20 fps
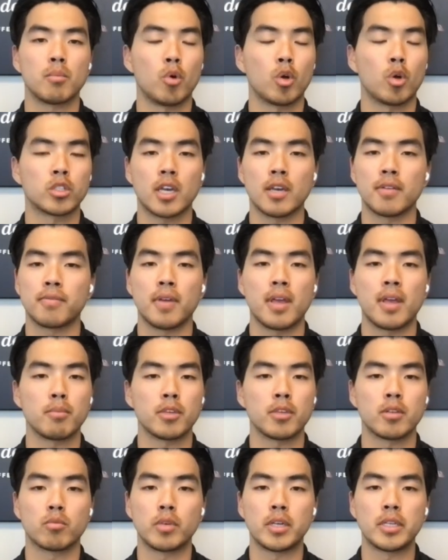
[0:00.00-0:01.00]

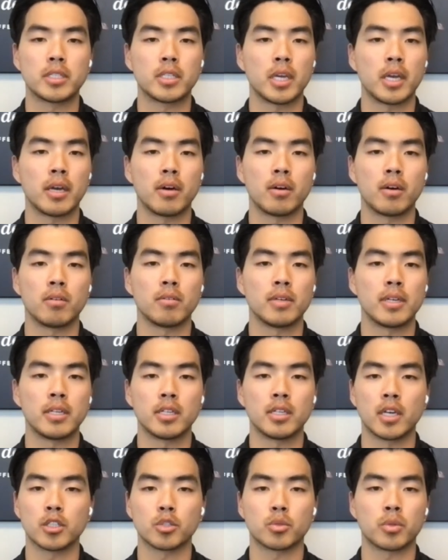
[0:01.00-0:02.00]
multifamily, retail,
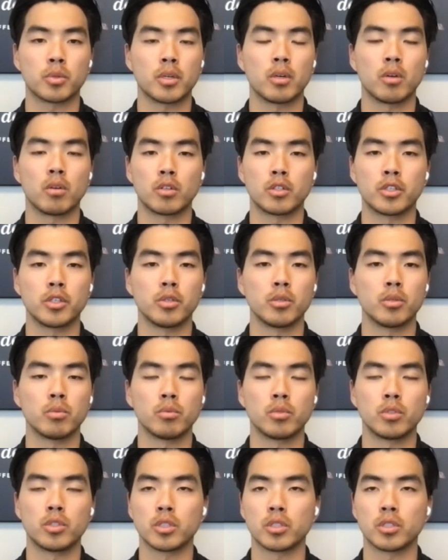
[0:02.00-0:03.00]
industrial, or do you